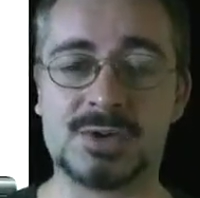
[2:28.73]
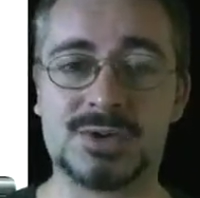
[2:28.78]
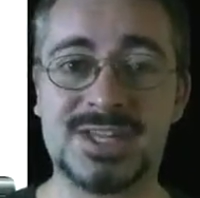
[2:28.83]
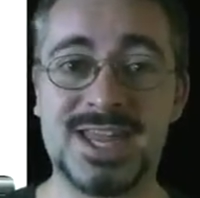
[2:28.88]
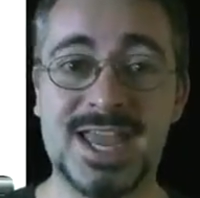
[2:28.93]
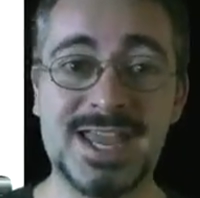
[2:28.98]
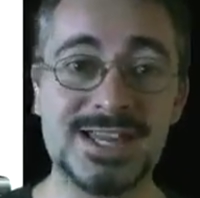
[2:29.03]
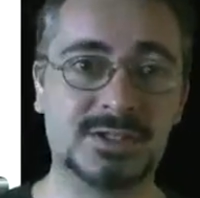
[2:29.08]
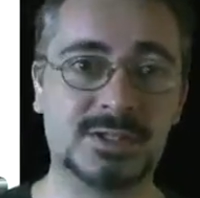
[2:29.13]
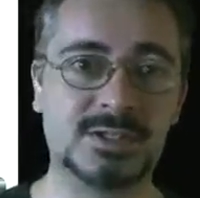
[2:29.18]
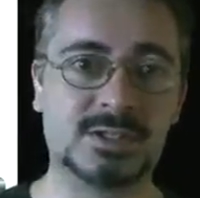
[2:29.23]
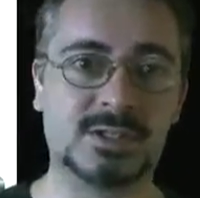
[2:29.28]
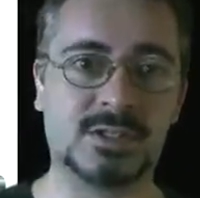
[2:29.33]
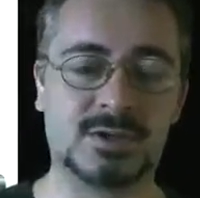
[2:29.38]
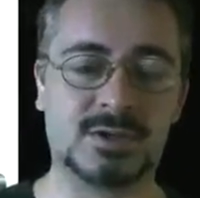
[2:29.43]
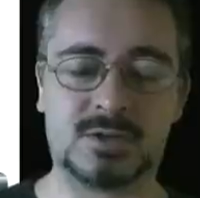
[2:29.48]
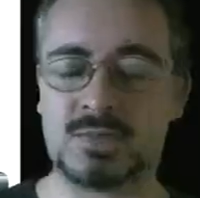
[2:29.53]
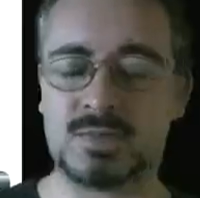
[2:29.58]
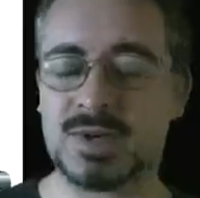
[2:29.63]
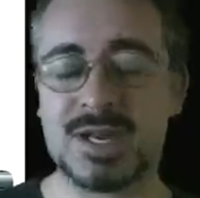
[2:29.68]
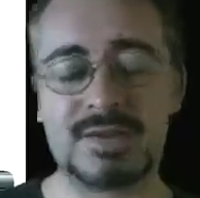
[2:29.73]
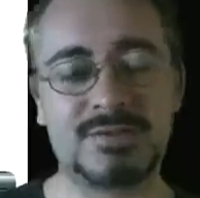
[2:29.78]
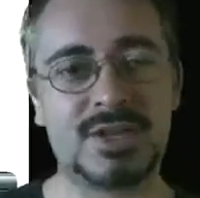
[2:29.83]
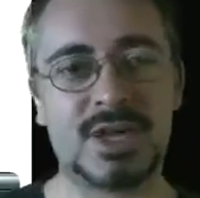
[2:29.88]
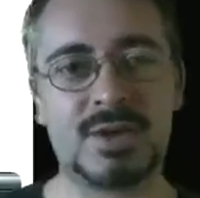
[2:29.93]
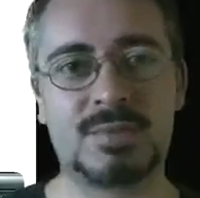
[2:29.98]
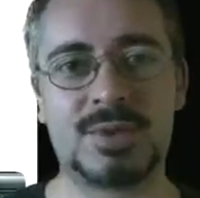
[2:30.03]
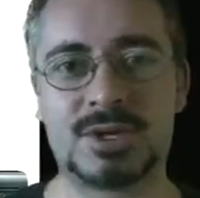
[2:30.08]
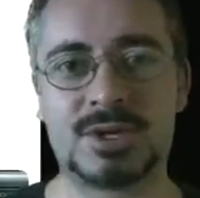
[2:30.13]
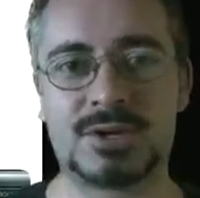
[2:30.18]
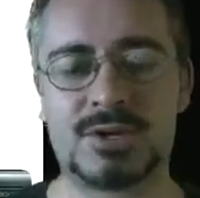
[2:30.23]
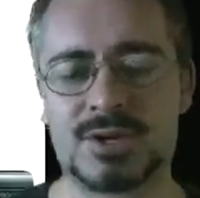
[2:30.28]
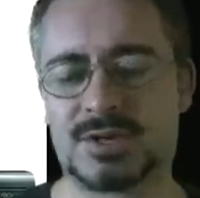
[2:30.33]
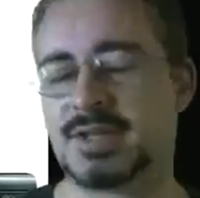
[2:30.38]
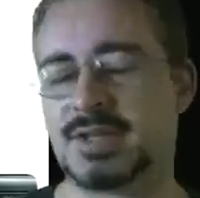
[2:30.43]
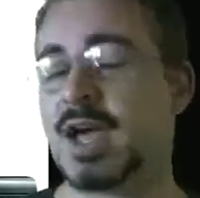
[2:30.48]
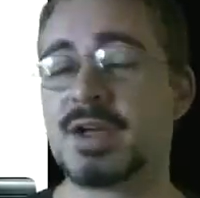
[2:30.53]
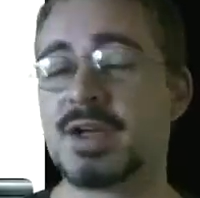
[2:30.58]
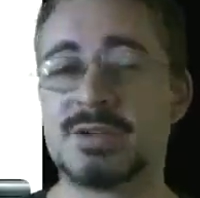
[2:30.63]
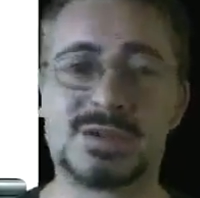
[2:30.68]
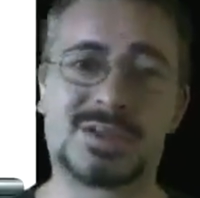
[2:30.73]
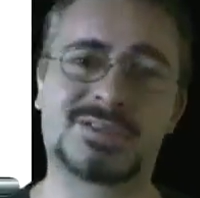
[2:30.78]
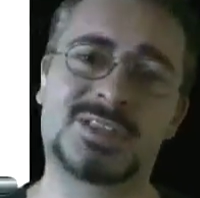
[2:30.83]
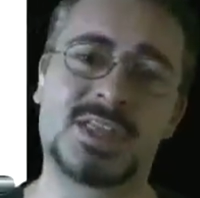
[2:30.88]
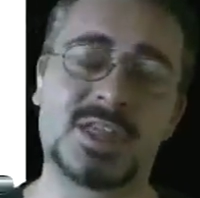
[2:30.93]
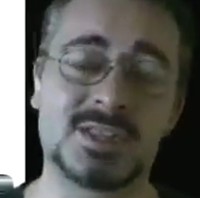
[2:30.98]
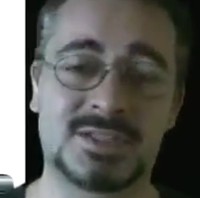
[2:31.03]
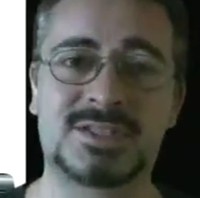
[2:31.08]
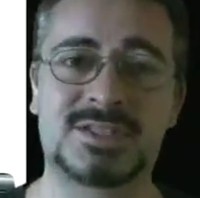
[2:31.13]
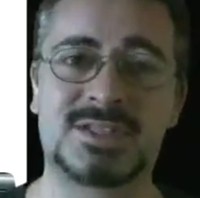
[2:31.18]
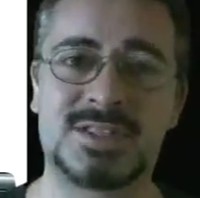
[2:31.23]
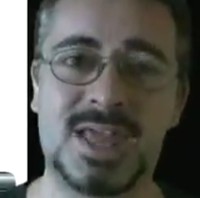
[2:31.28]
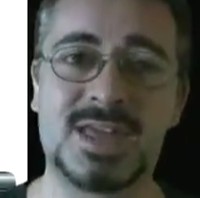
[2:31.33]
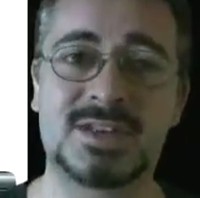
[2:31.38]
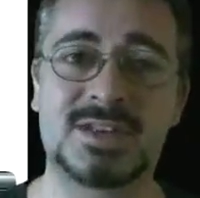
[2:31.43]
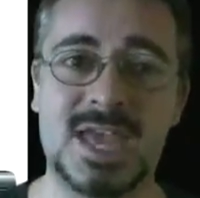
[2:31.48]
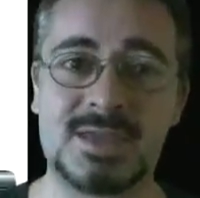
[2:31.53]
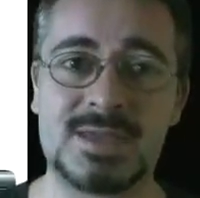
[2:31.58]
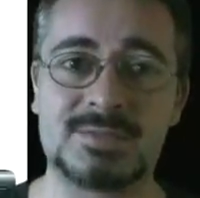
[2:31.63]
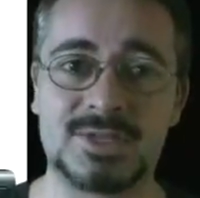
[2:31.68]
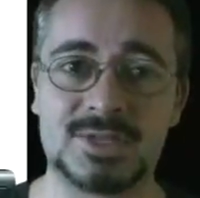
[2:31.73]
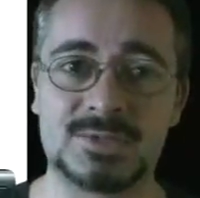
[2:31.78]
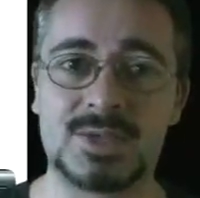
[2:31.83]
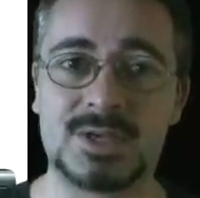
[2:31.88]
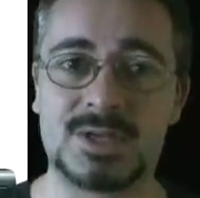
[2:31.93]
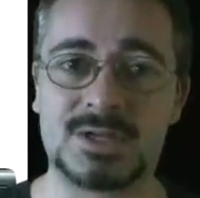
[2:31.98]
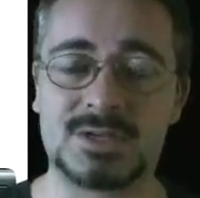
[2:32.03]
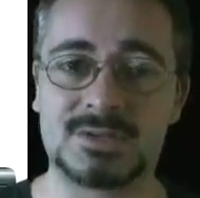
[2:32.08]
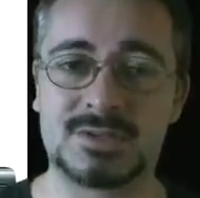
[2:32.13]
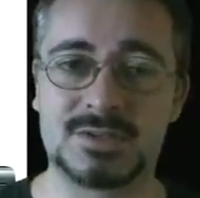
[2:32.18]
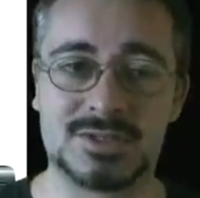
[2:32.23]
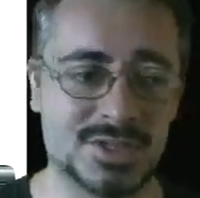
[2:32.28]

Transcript: or Natal, or whatever they want to call it, that name as well.